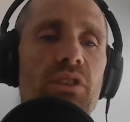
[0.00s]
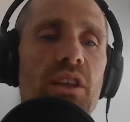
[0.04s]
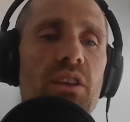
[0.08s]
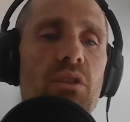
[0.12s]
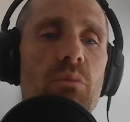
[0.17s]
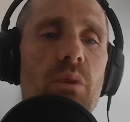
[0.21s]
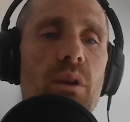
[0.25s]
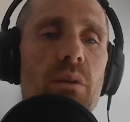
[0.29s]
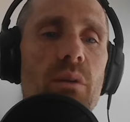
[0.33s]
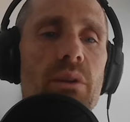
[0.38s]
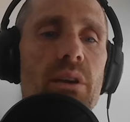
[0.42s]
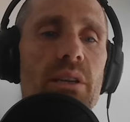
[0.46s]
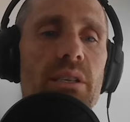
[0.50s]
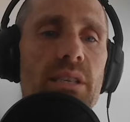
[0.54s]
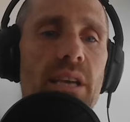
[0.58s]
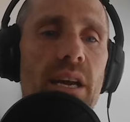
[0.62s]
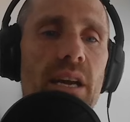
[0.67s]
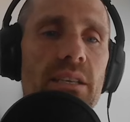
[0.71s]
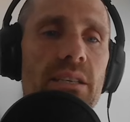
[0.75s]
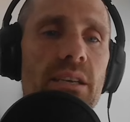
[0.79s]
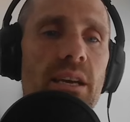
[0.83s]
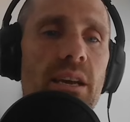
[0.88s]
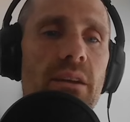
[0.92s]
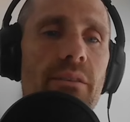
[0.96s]
Then you maybe
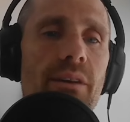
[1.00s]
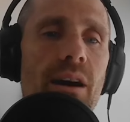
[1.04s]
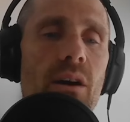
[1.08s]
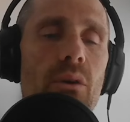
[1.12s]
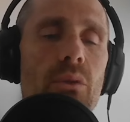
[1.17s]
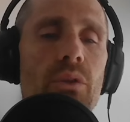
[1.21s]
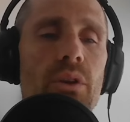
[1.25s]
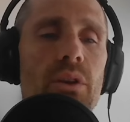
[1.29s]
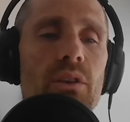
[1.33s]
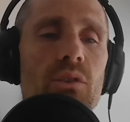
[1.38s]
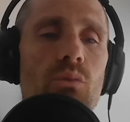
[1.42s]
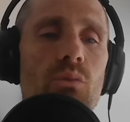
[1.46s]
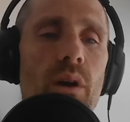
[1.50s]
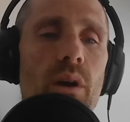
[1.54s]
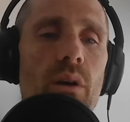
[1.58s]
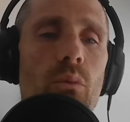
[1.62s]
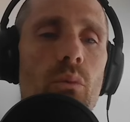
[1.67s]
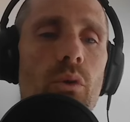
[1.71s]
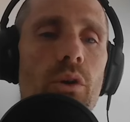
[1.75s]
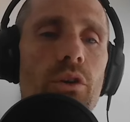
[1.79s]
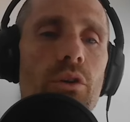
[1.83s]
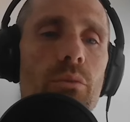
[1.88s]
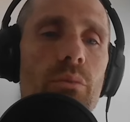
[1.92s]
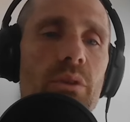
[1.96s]
assess kind of how things
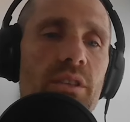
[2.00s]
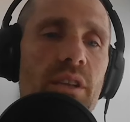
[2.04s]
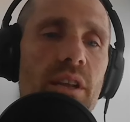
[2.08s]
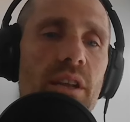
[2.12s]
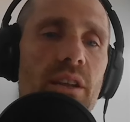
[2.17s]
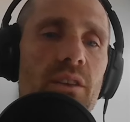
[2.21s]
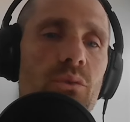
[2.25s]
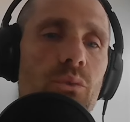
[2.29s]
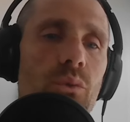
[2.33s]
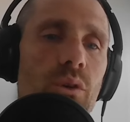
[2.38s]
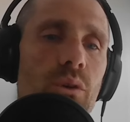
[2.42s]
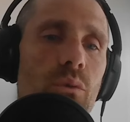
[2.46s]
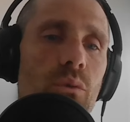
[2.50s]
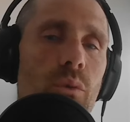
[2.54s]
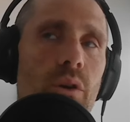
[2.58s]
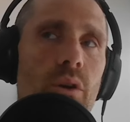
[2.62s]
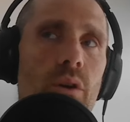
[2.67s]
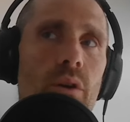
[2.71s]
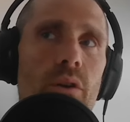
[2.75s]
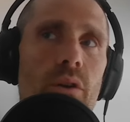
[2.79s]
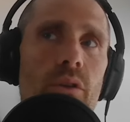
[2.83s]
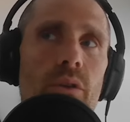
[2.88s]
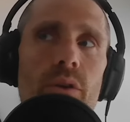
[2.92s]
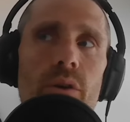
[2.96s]
went, where your mistakes were,
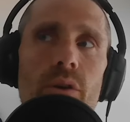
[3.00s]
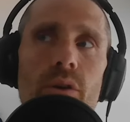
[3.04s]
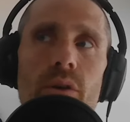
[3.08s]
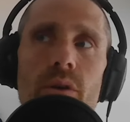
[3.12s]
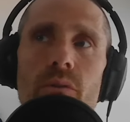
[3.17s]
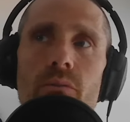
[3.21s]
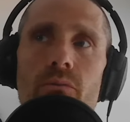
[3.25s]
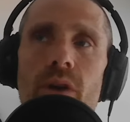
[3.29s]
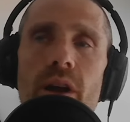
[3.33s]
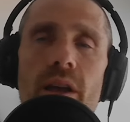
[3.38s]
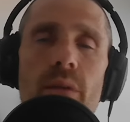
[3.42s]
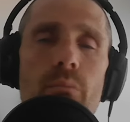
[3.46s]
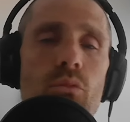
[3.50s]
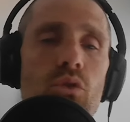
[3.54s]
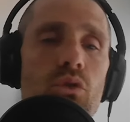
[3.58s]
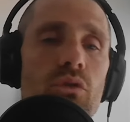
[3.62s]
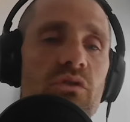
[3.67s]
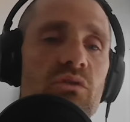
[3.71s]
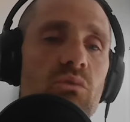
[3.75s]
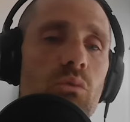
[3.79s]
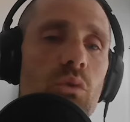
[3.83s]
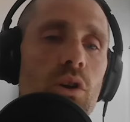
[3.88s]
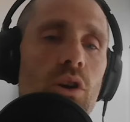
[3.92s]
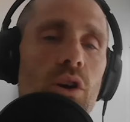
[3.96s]
where the right
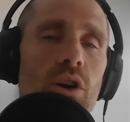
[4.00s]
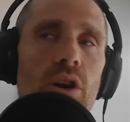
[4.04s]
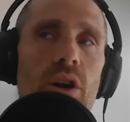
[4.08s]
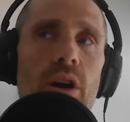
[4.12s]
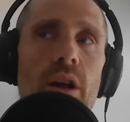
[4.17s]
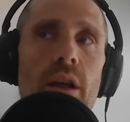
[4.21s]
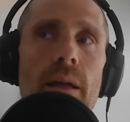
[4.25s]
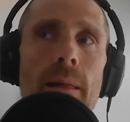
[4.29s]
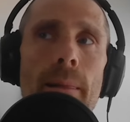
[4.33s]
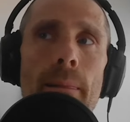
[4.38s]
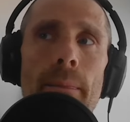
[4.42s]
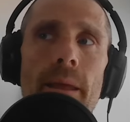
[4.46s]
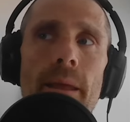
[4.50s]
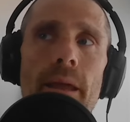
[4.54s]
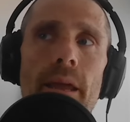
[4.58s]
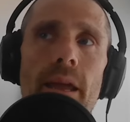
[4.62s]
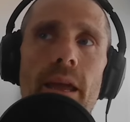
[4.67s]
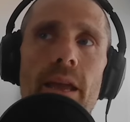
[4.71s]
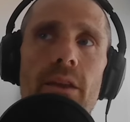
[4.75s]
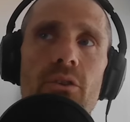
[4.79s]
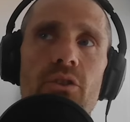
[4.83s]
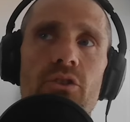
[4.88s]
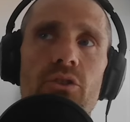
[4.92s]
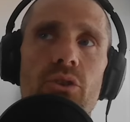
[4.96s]
moves were,
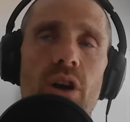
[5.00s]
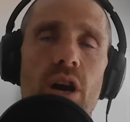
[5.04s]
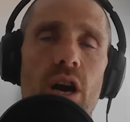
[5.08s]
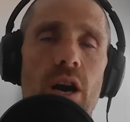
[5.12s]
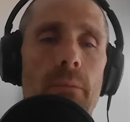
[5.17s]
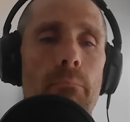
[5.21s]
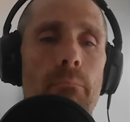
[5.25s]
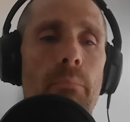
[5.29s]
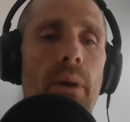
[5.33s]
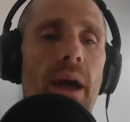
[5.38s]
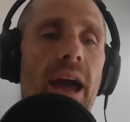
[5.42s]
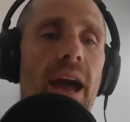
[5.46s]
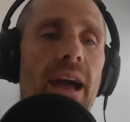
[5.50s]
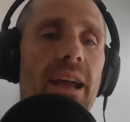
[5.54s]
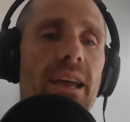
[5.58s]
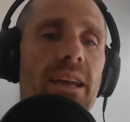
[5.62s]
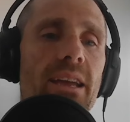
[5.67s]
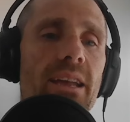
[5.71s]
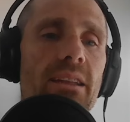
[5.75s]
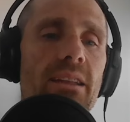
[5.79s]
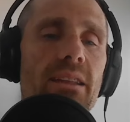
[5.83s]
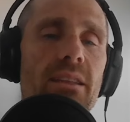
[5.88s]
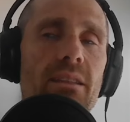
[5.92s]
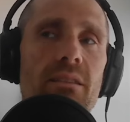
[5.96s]
and you sort of unpack
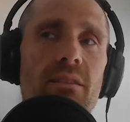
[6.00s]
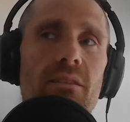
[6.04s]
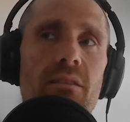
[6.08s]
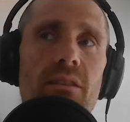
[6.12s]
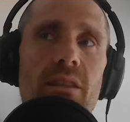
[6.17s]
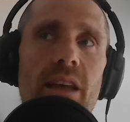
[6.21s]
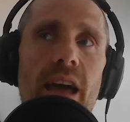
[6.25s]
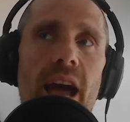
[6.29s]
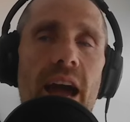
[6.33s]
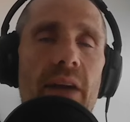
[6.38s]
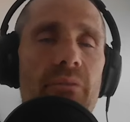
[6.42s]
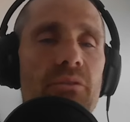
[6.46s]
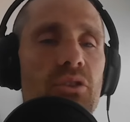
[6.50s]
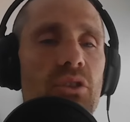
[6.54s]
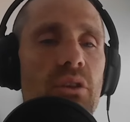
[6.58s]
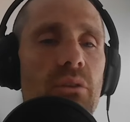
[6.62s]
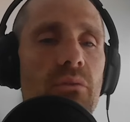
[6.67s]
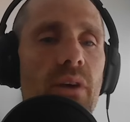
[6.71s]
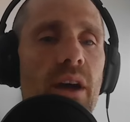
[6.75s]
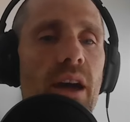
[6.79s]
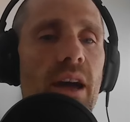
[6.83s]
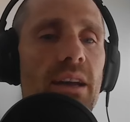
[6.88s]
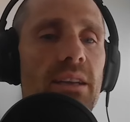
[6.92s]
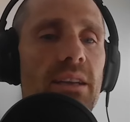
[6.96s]
it after the
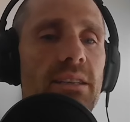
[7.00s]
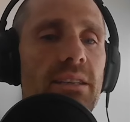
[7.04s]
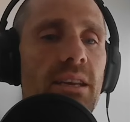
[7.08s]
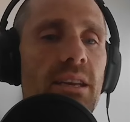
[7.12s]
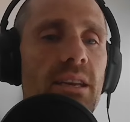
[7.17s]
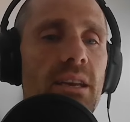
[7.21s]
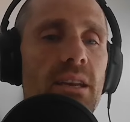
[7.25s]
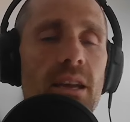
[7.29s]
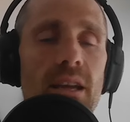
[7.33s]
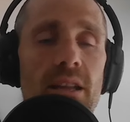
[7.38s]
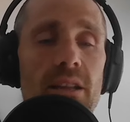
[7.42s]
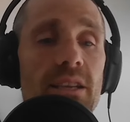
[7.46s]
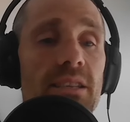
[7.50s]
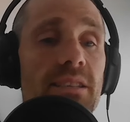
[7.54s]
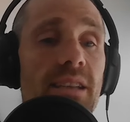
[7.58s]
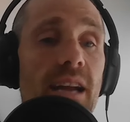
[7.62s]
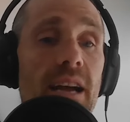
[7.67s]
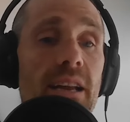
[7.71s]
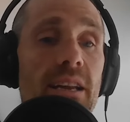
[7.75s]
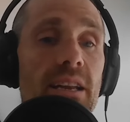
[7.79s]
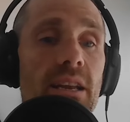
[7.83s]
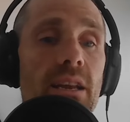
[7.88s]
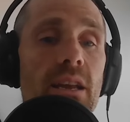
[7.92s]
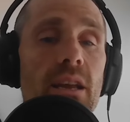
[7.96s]
fact. At least
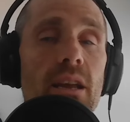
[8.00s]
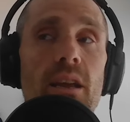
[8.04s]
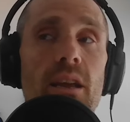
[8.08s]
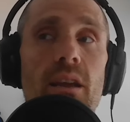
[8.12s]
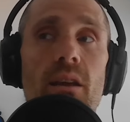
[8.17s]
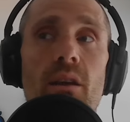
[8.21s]
I did.